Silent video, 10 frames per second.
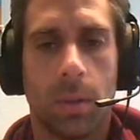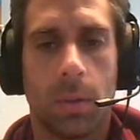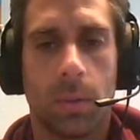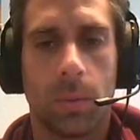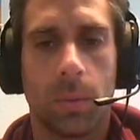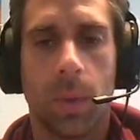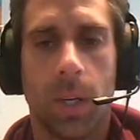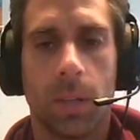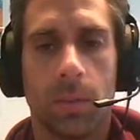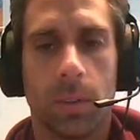through
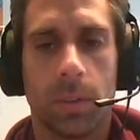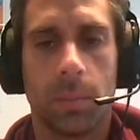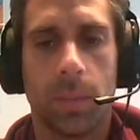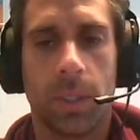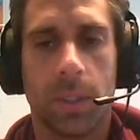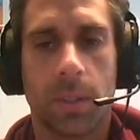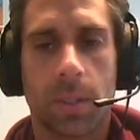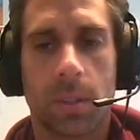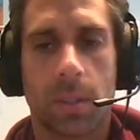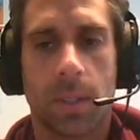whatever means
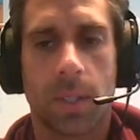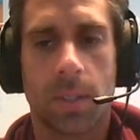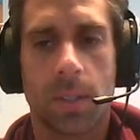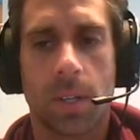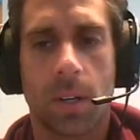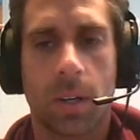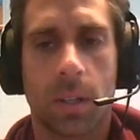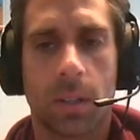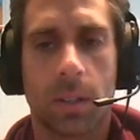necessary,